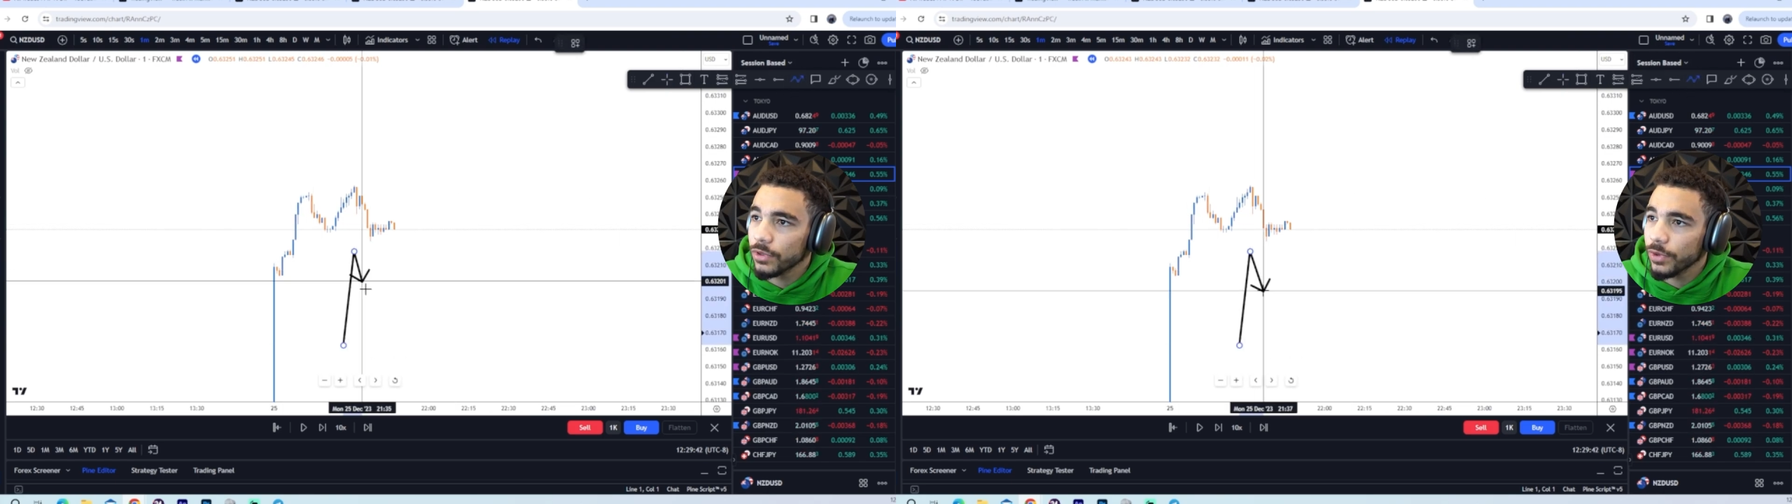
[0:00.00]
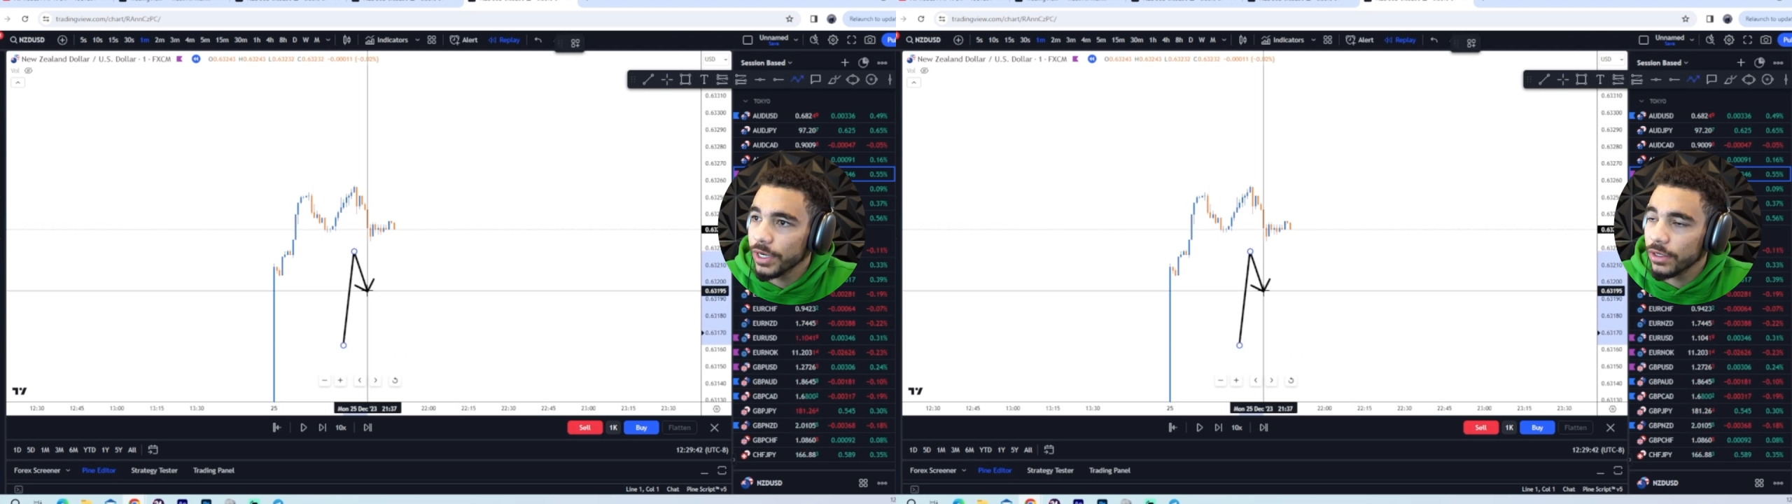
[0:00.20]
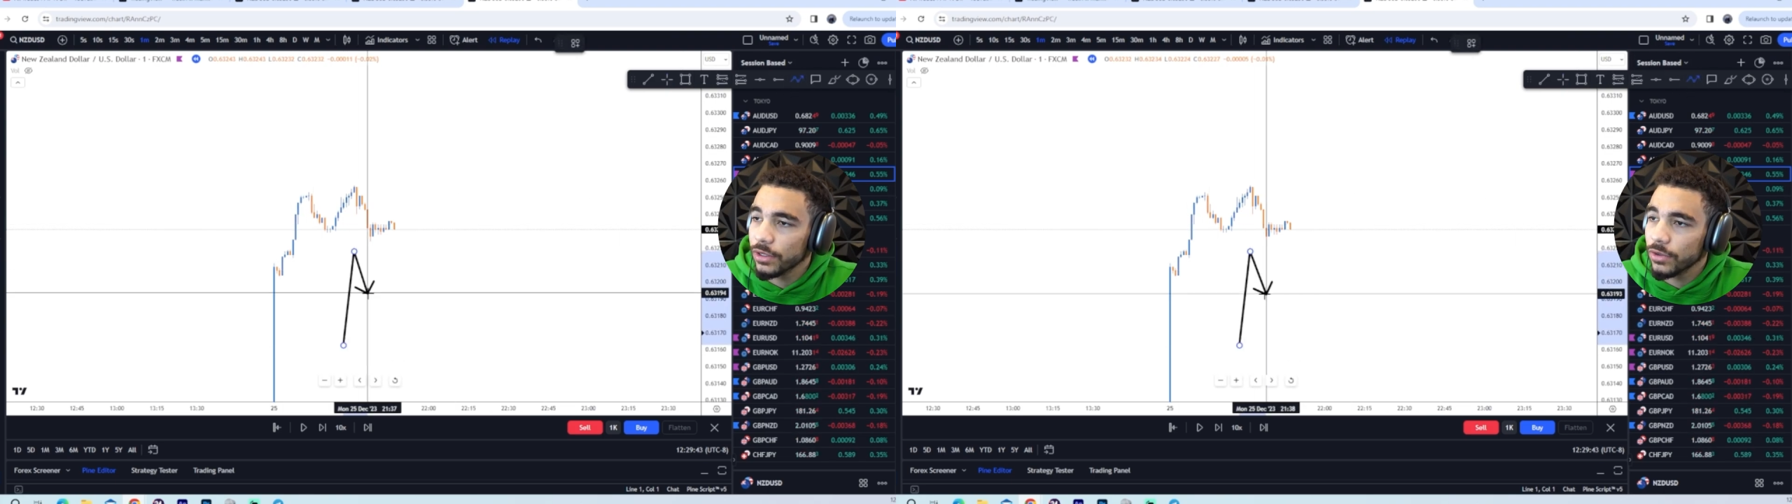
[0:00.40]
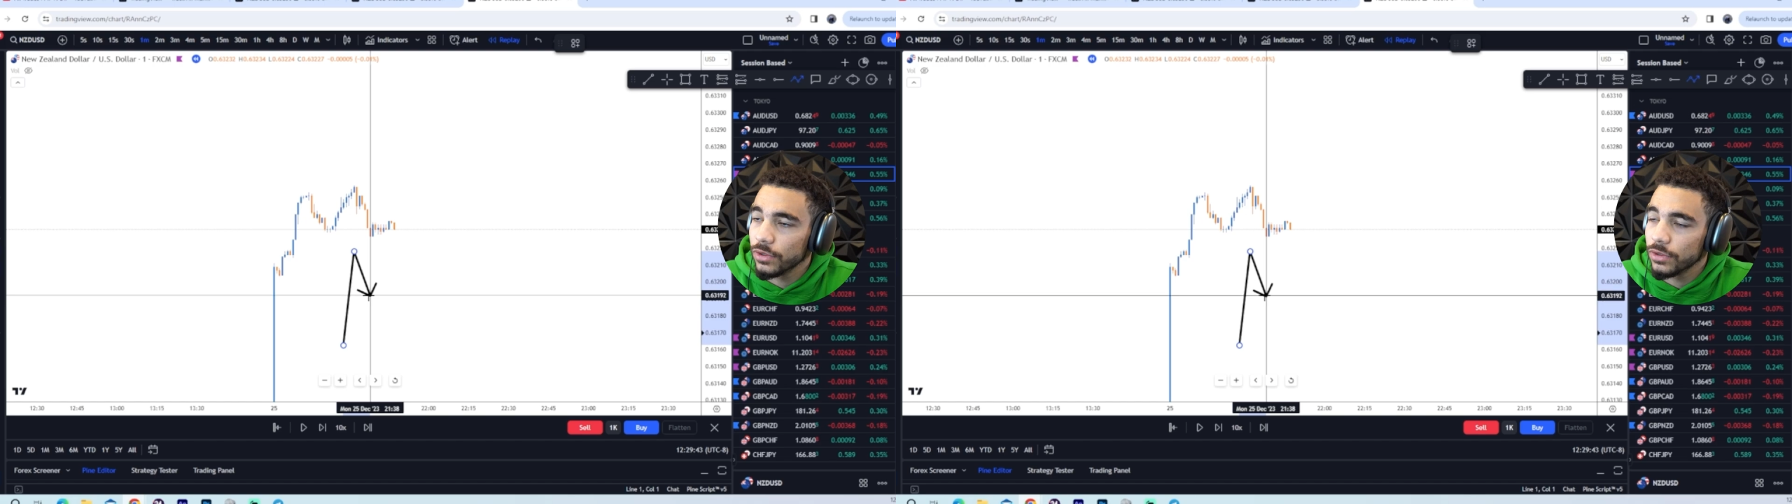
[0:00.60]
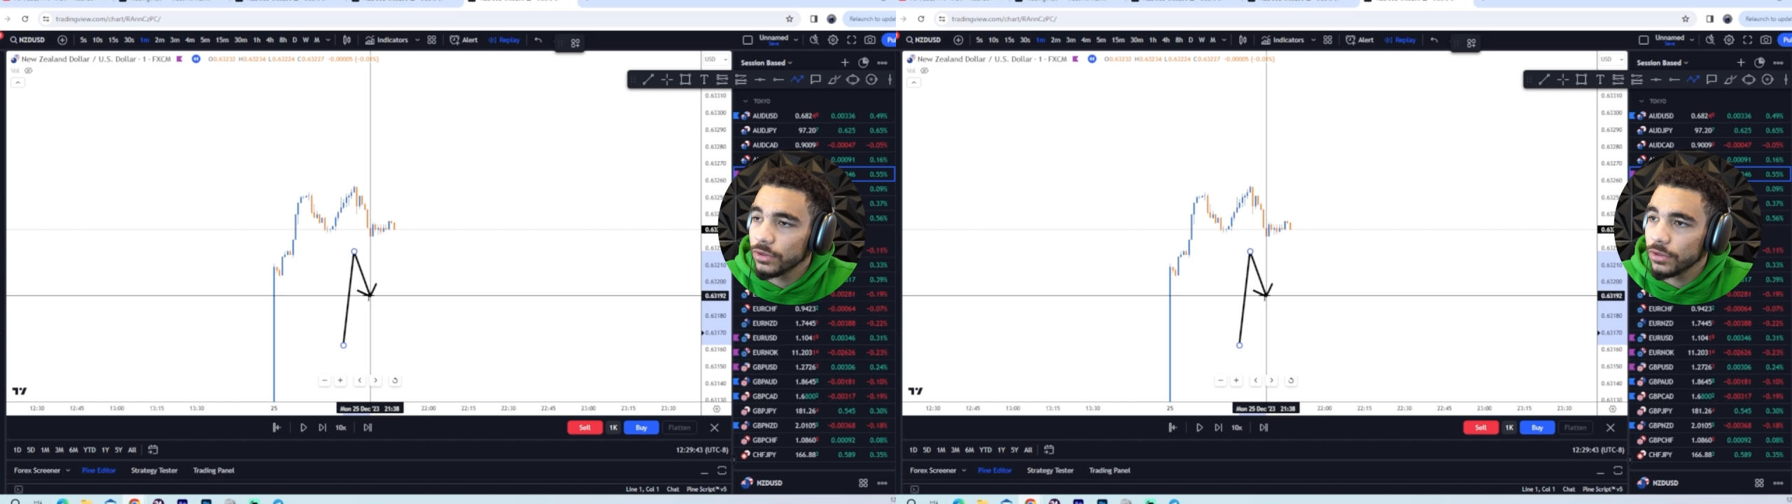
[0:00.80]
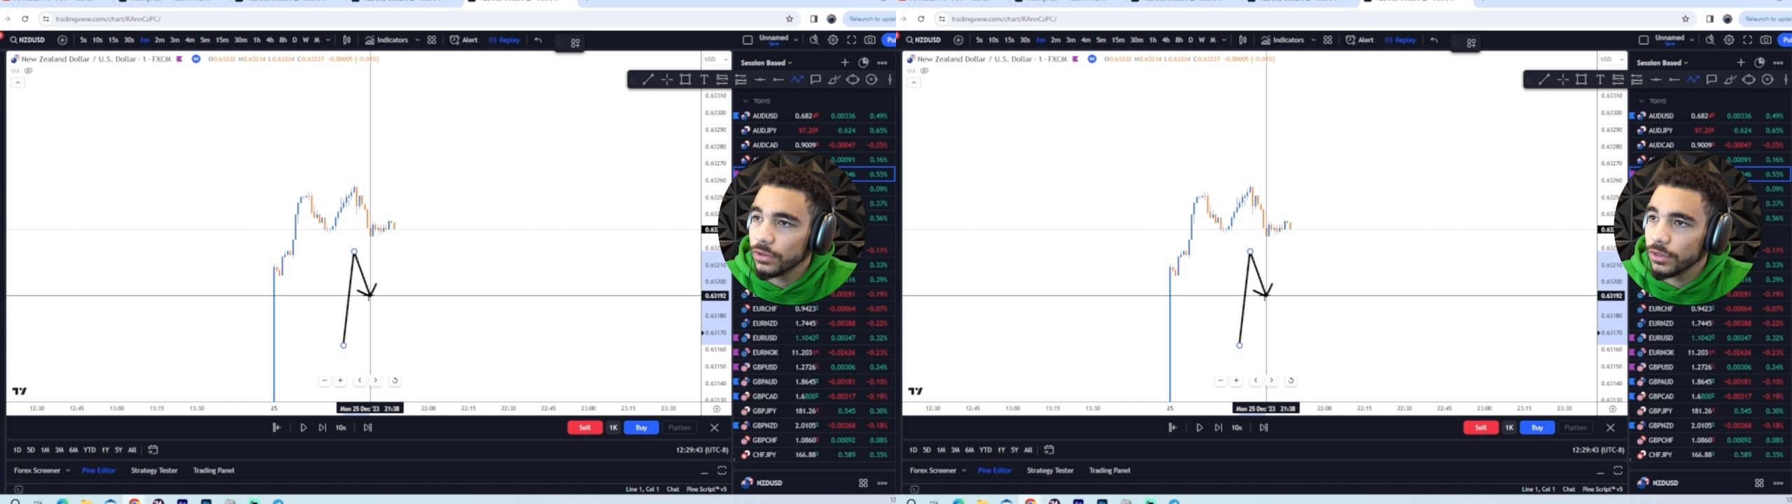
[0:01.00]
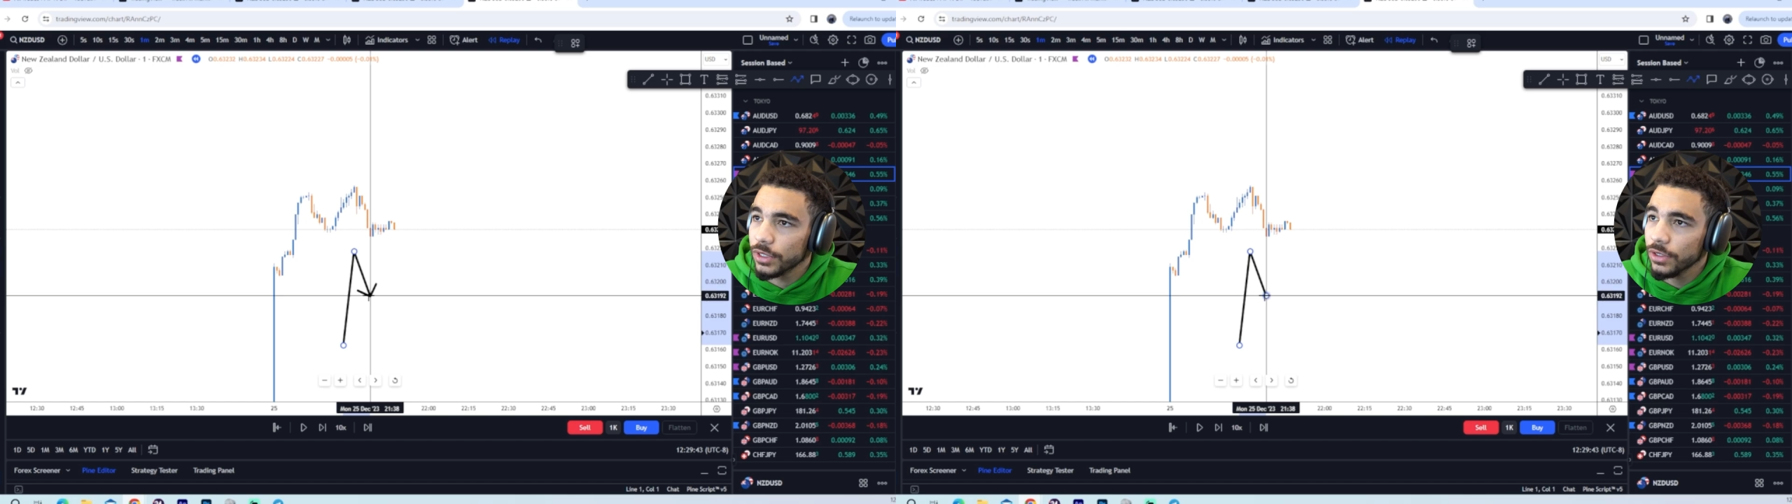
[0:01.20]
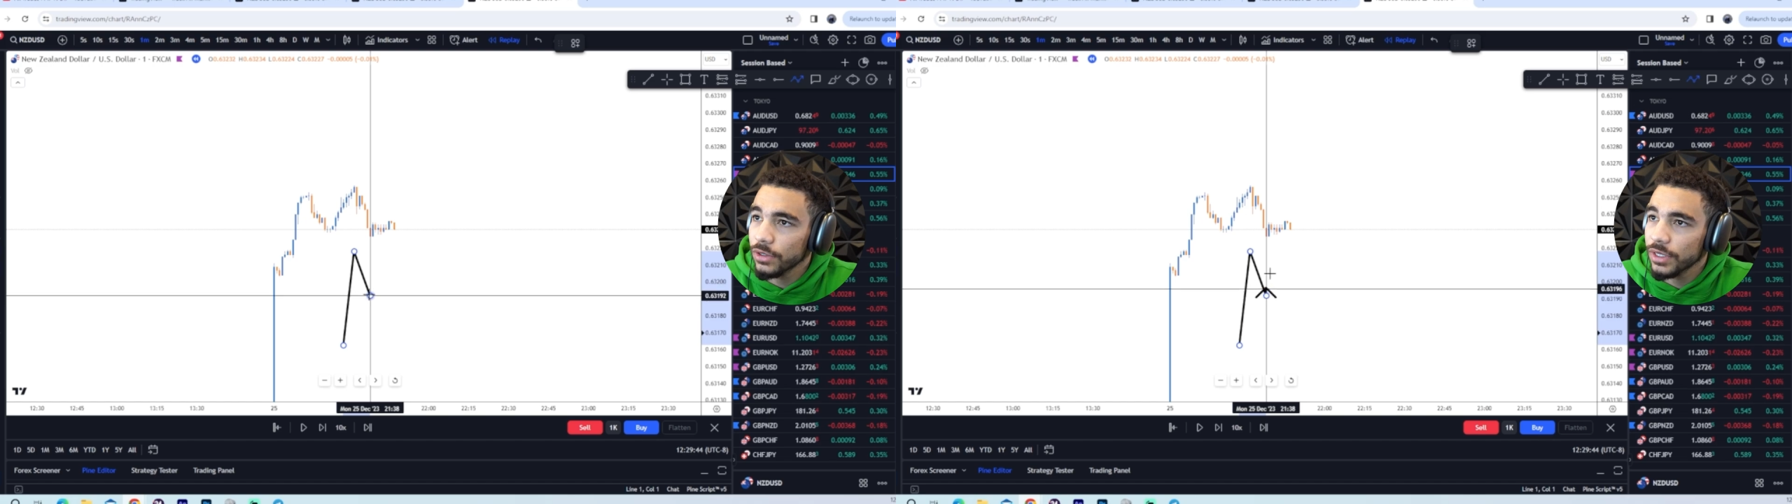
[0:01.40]
created a little,
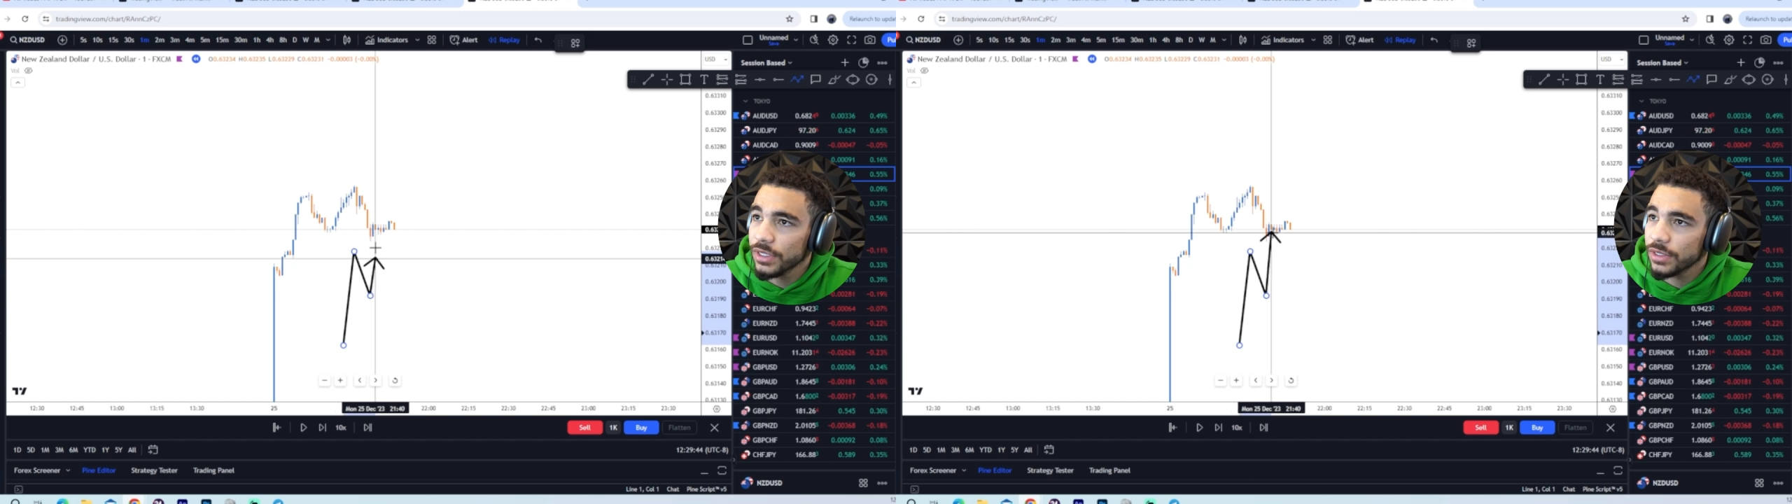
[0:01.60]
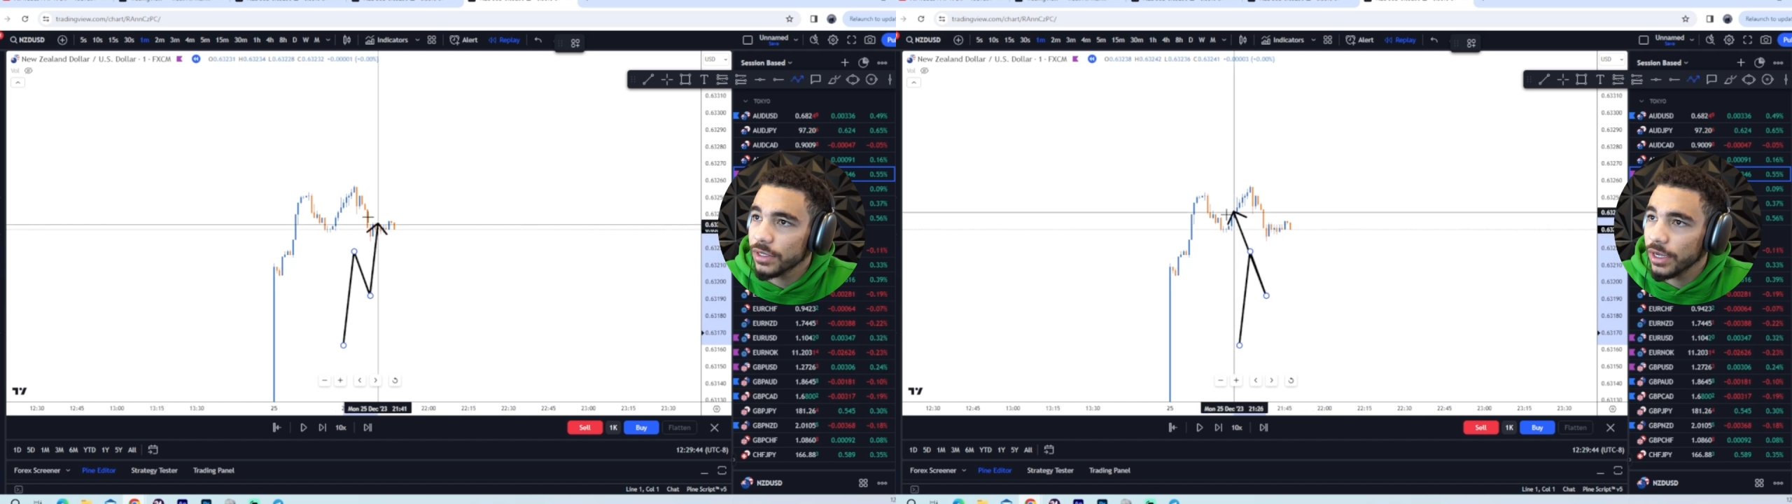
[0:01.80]
this,